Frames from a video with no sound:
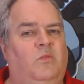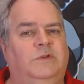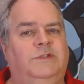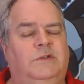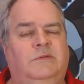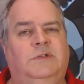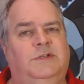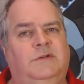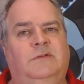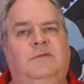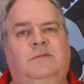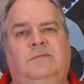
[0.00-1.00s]
once you
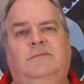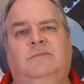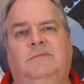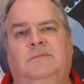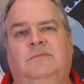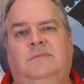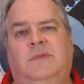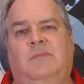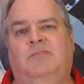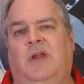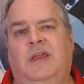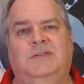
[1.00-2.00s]
issue a
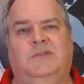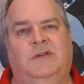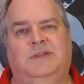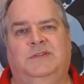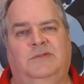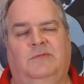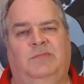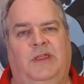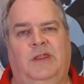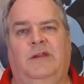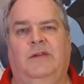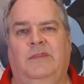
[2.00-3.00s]
prize loss to a
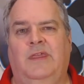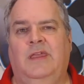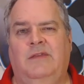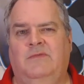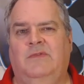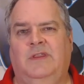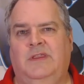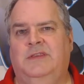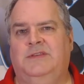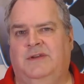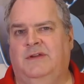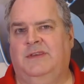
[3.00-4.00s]
player, they really
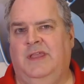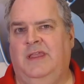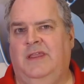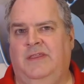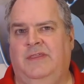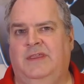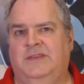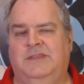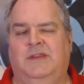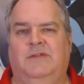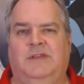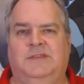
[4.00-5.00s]
start taking things
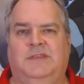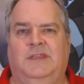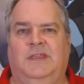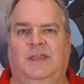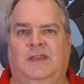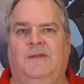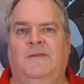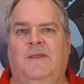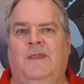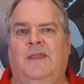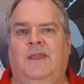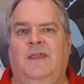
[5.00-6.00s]
seriously and
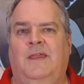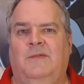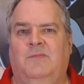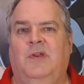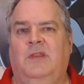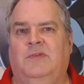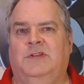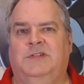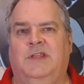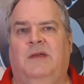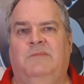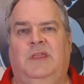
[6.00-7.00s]
pretty much
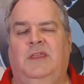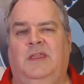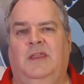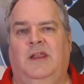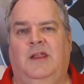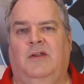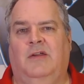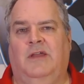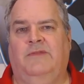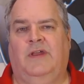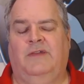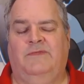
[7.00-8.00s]
stop making an
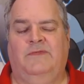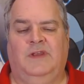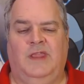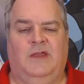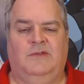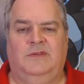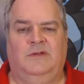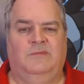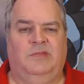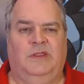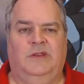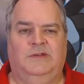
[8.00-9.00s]
error. I've
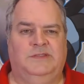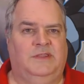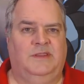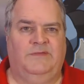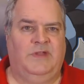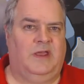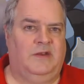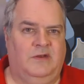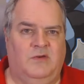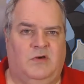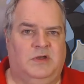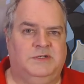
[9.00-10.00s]
encountered players that they've gotten
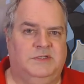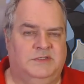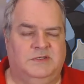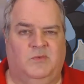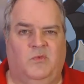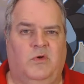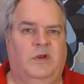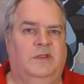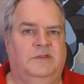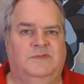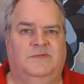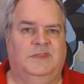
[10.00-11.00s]
cautions and
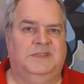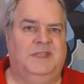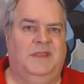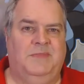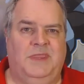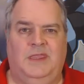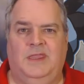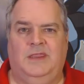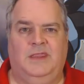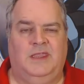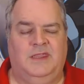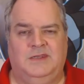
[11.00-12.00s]
warnings for the same thing,
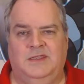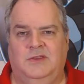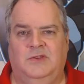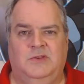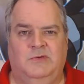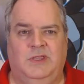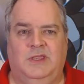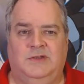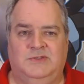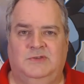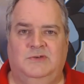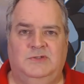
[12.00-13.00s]
and they continue doing it.
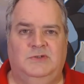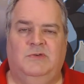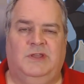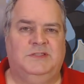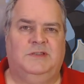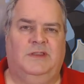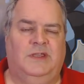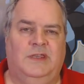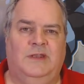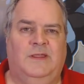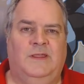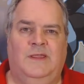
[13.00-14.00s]
As soon as you escalate,